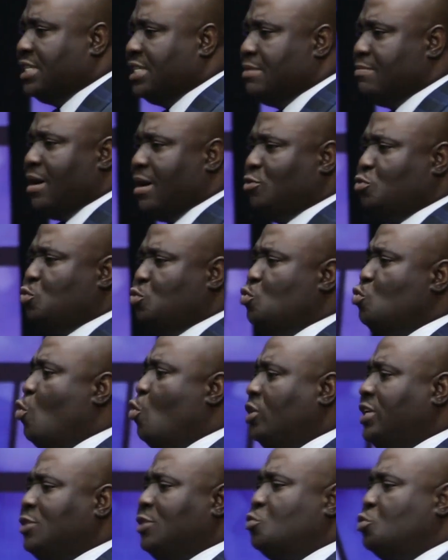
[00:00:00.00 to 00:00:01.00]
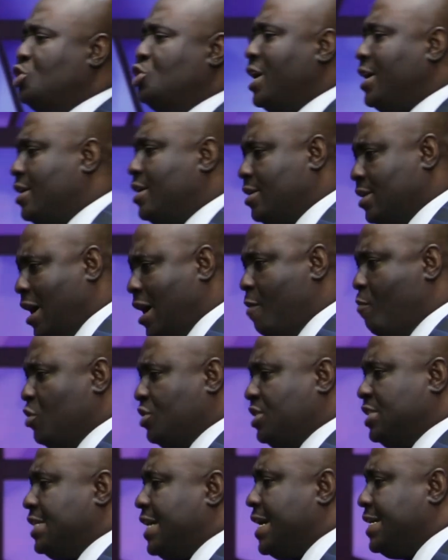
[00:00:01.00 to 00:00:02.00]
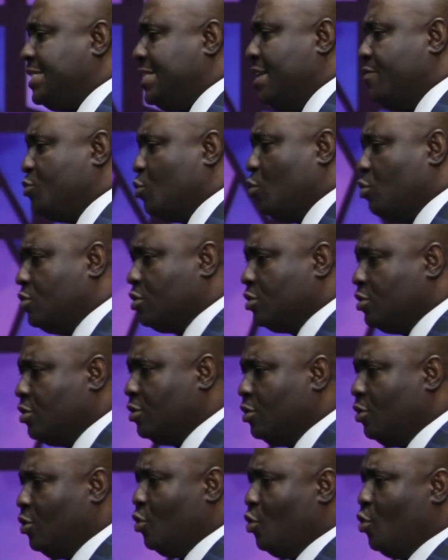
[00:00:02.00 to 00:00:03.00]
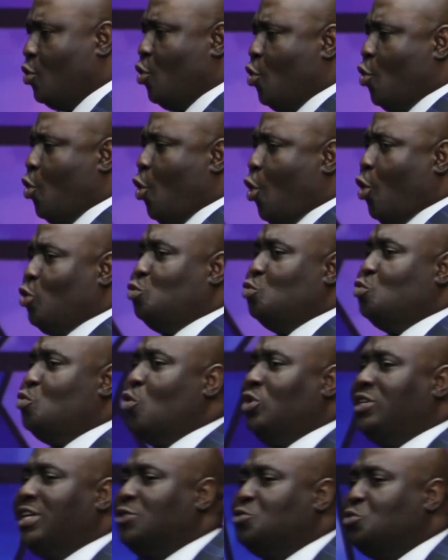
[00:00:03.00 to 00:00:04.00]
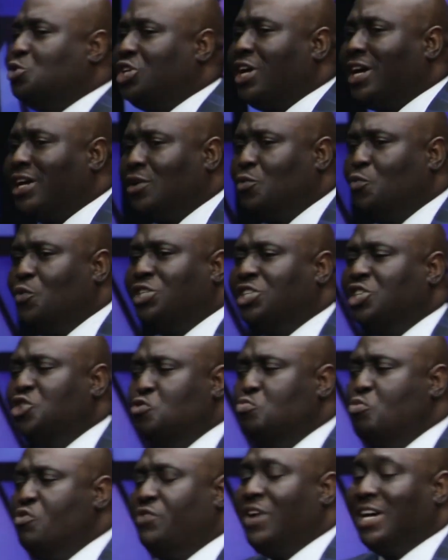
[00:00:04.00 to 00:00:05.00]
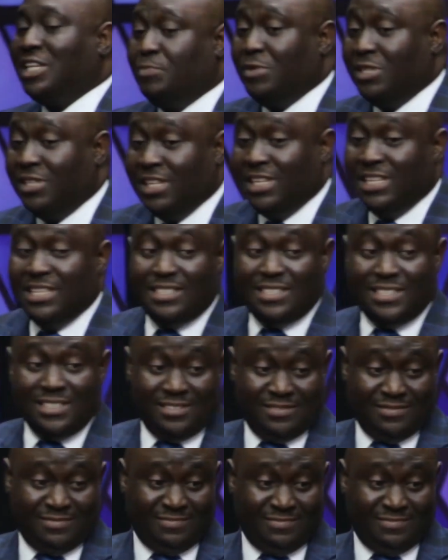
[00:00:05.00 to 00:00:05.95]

cinema, do you go there to check how much tickets they've sold? Or you go there to check which new movie has been released?